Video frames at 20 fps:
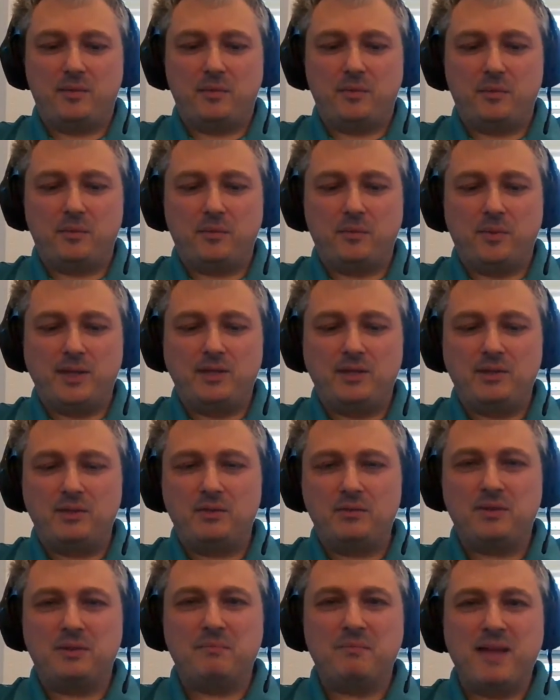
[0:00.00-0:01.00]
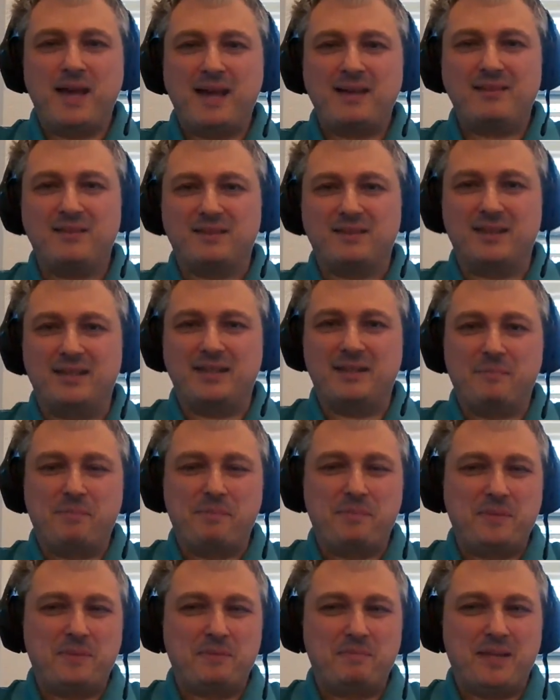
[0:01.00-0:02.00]
When you do it manually,
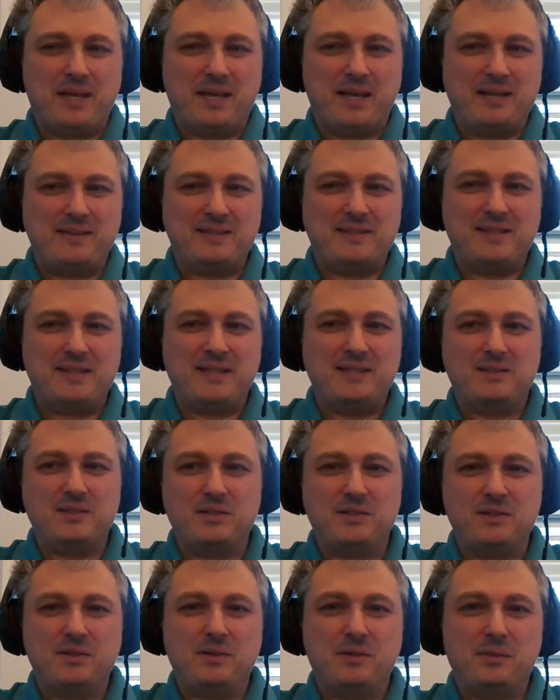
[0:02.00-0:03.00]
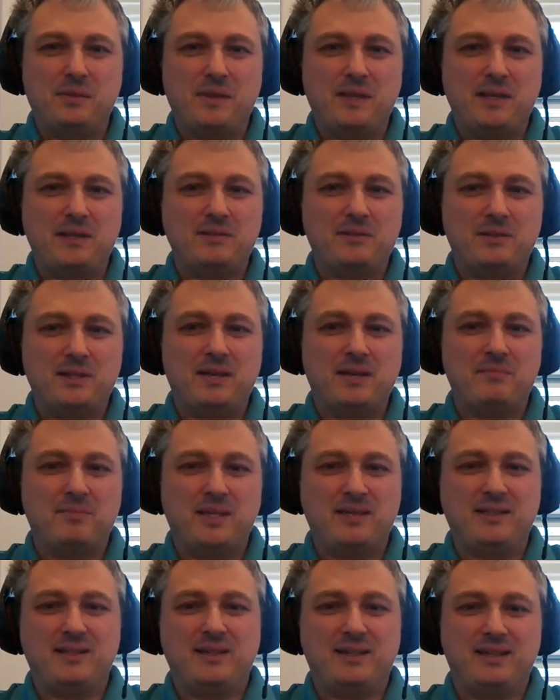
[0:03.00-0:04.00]
behind the scenes, you know things are not
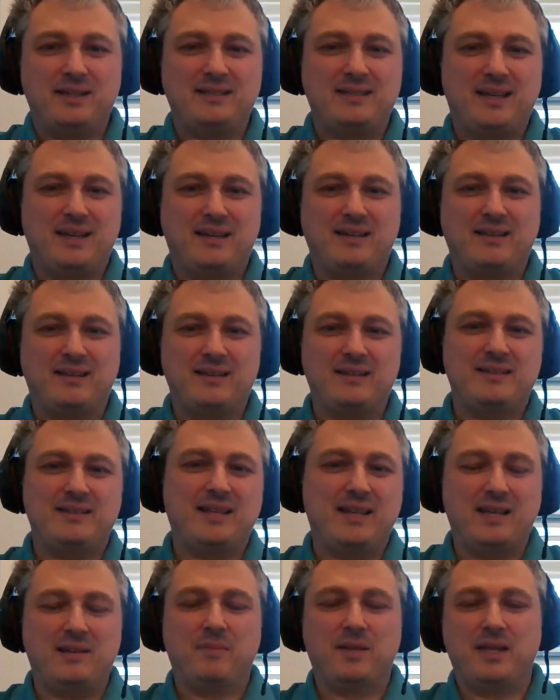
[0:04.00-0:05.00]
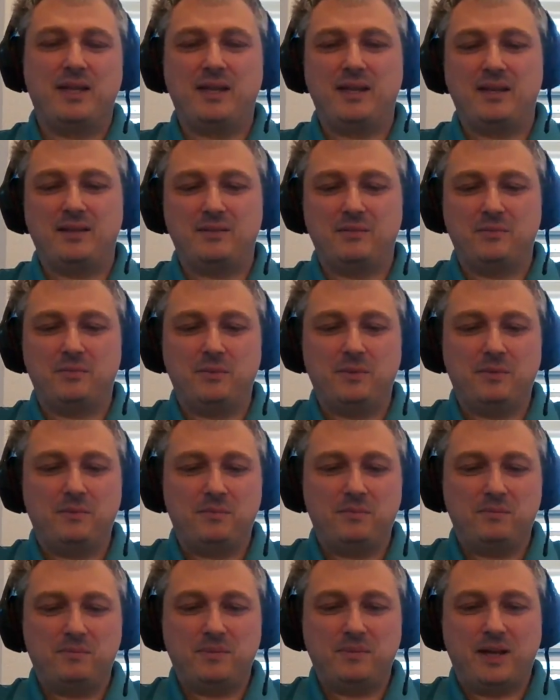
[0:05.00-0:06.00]
being done exactly the same. And
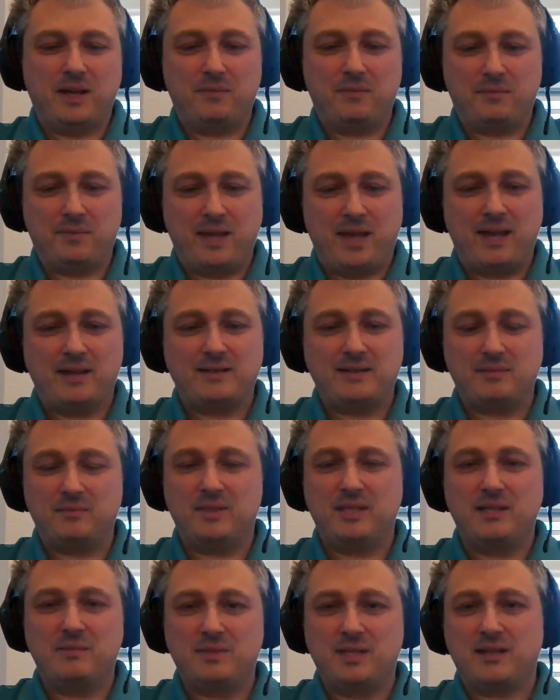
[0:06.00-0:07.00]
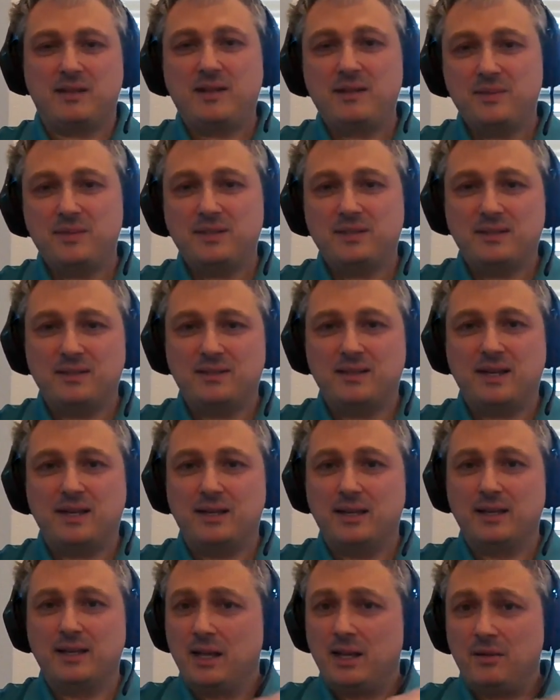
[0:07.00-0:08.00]
I've had some teams that commented
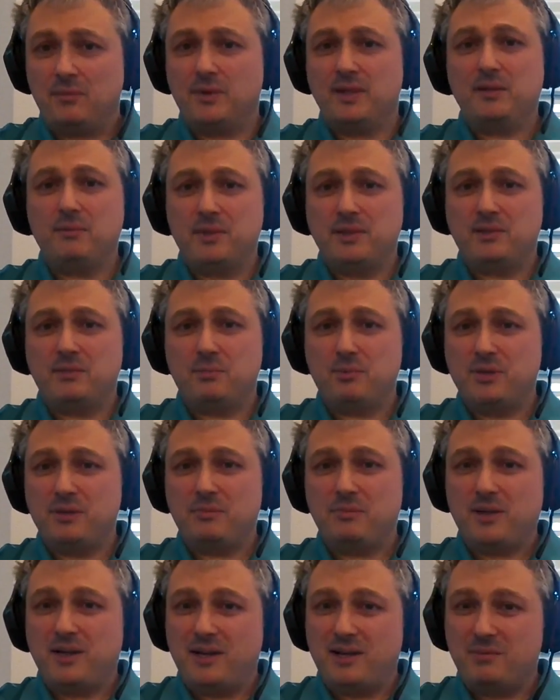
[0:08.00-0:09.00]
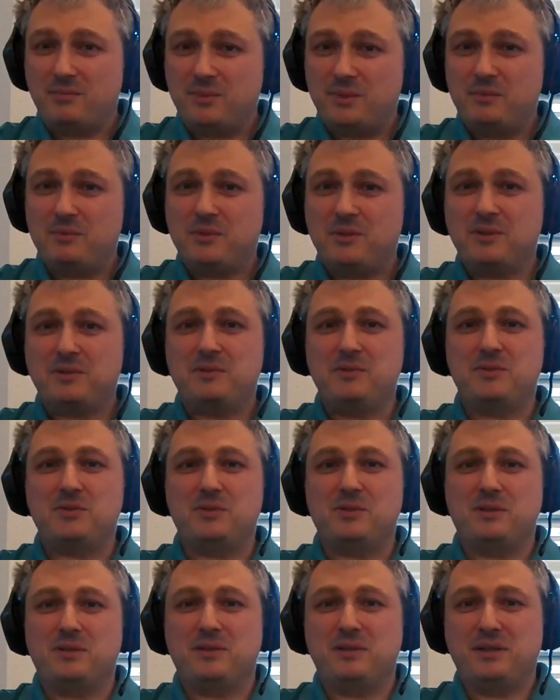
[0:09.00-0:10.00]
that when it went to pre-prod, we weren't too
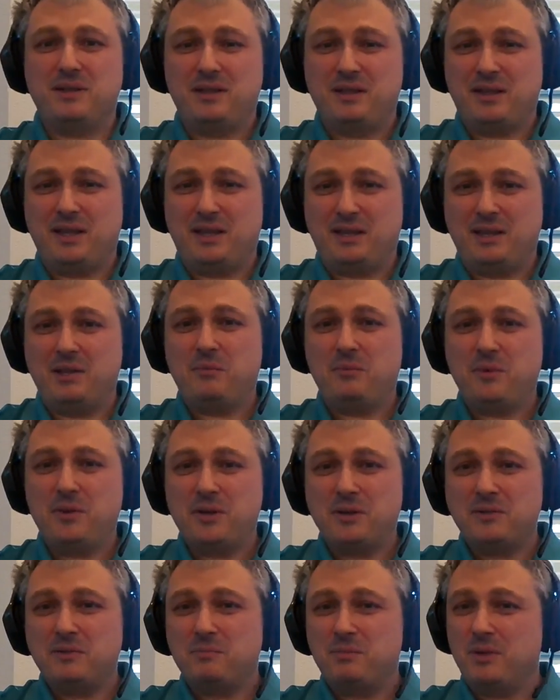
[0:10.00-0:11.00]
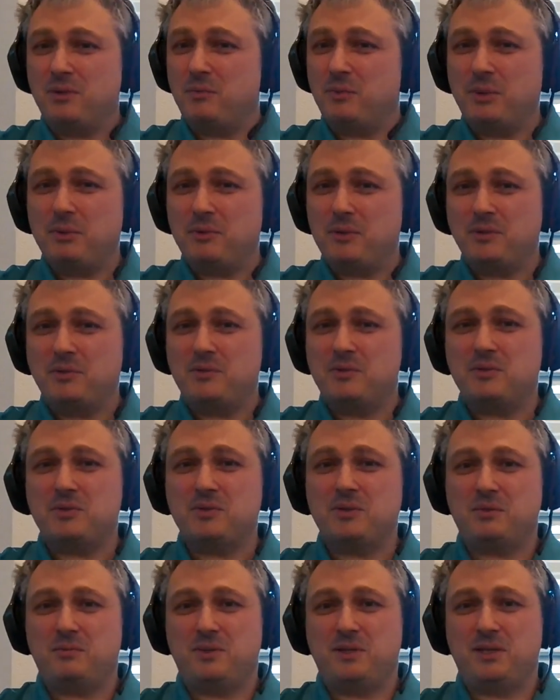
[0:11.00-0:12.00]
sure, like it worked, but we weren't too
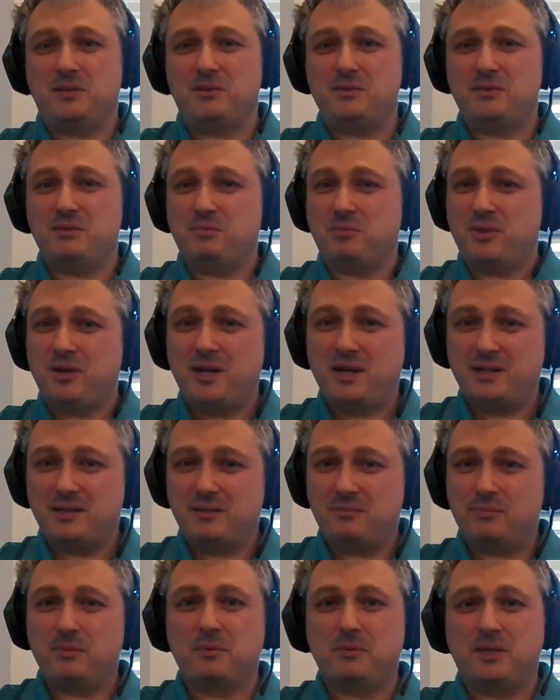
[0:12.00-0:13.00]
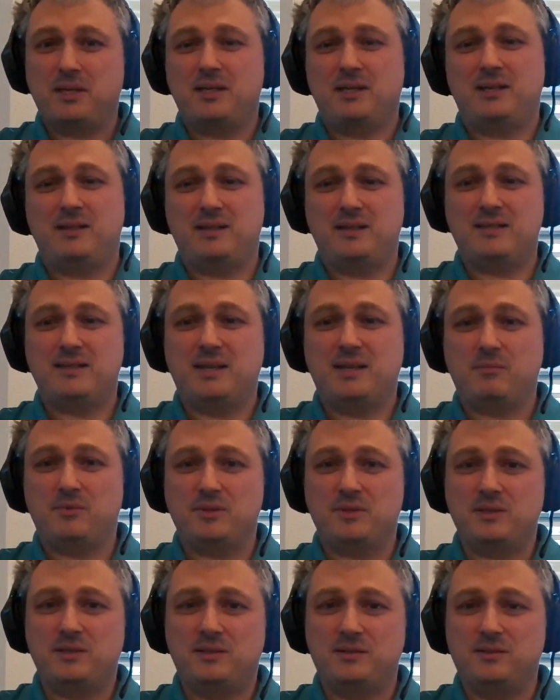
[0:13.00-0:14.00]
sure when it goes to prod if we were going to get the same
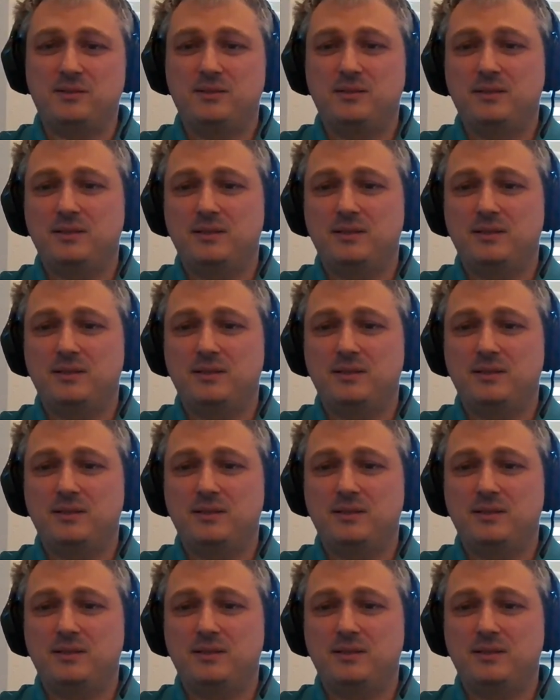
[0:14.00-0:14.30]
result.